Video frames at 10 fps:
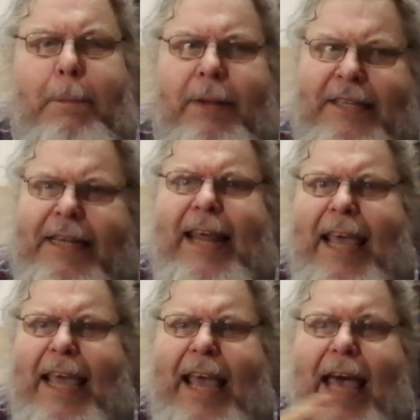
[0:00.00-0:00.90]
But
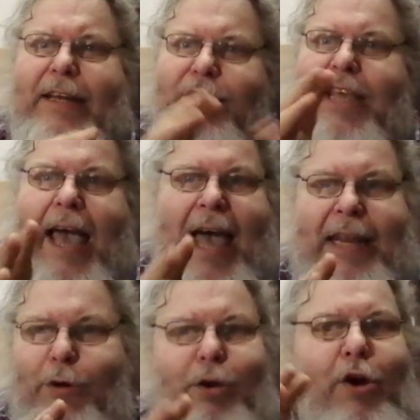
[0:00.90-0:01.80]
today, I don't. Yeah,
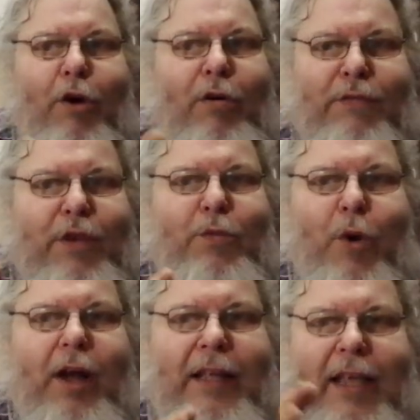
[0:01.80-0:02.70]
I don't know if you'd
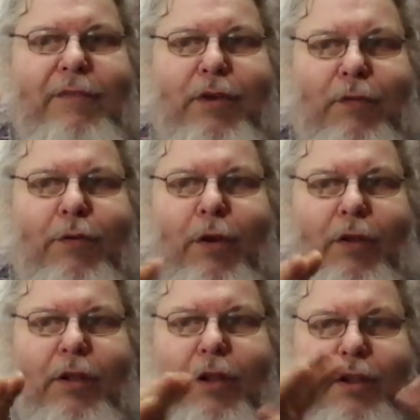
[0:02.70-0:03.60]
want to give your
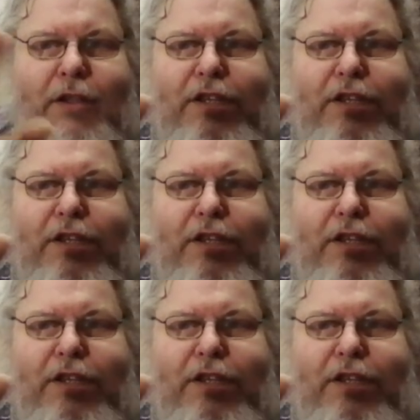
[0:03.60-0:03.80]
full uh,